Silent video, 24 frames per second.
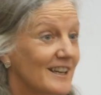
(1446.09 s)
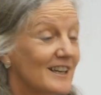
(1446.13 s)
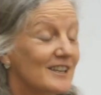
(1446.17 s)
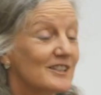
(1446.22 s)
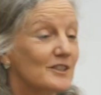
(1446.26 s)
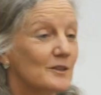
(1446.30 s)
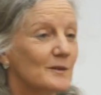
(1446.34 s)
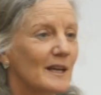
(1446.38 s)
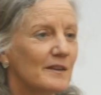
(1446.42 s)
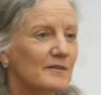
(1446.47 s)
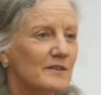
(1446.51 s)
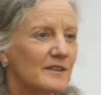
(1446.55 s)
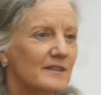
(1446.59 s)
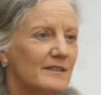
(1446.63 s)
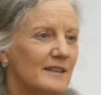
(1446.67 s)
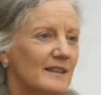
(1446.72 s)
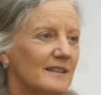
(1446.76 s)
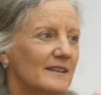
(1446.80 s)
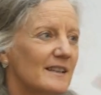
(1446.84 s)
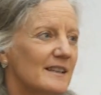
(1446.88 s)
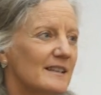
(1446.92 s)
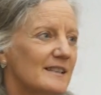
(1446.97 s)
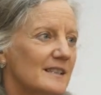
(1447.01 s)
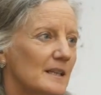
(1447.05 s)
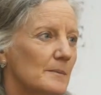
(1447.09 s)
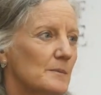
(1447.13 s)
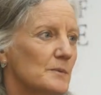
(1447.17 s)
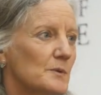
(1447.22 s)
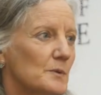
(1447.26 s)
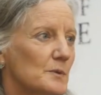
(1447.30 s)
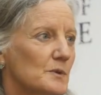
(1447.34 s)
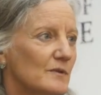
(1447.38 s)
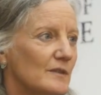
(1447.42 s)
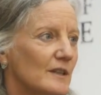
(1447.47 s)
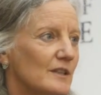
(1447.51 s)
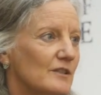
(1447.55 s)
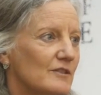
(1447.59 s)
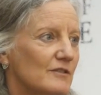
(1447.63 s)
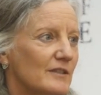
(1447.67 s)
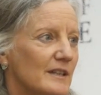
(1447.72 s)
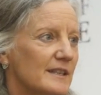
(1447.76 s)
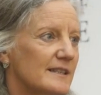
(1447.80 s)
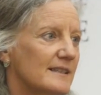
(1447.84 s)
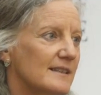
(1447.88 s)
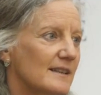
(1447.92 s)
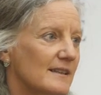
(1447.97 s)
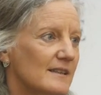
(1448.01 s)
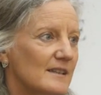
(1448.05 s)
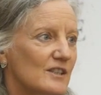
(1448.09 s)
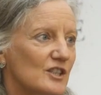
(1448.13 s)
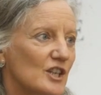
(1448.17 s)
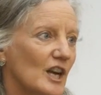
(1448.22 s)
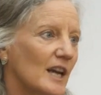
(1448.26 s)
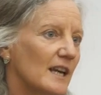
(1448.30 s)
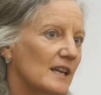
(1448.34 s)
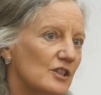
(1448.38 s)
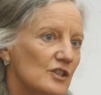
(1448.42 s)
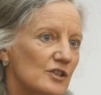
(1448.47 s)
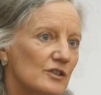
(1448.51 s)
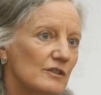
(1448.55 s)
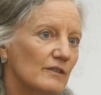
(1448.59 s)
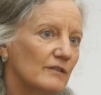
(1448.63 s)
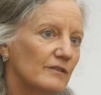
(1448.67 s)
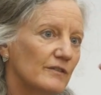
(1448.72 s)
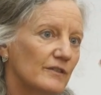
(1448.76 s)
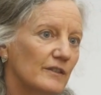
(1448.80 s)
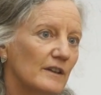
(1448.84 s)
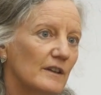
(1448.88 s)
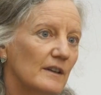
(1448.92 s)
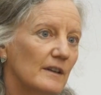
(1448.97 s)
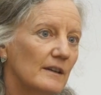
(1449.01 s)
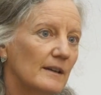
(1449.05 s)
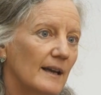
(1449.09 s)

So you have to think there's some sort of interesting change of